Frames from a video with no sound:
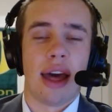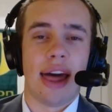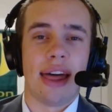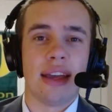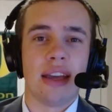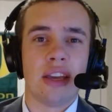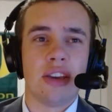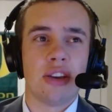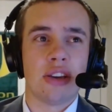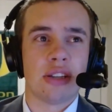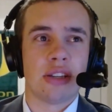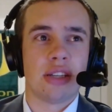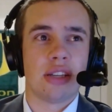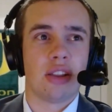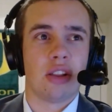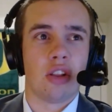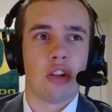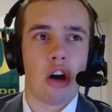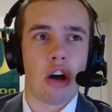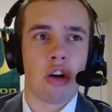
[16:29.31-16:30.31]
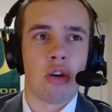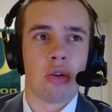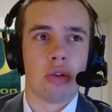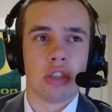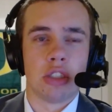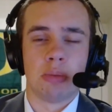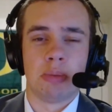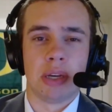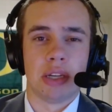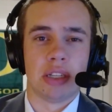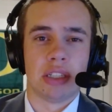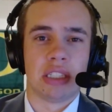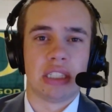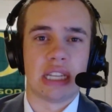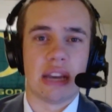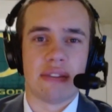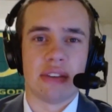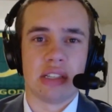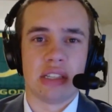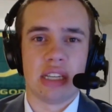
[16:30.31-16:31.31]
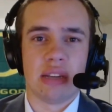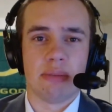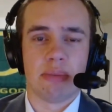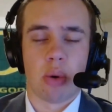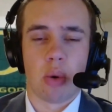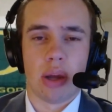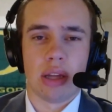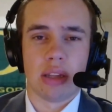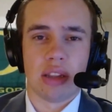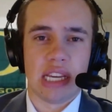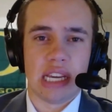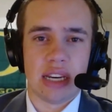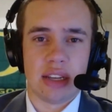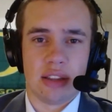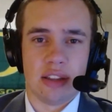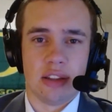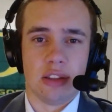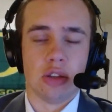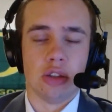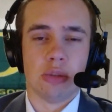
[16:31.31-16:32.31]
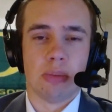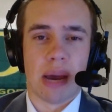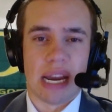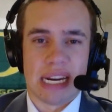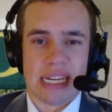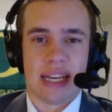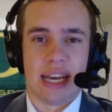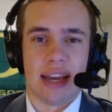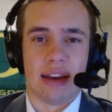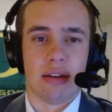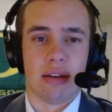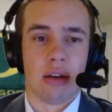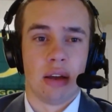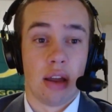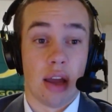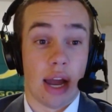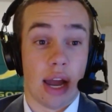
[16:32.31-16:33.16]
I think you could see the Longhorns build a 17-point lead and then lose by 10.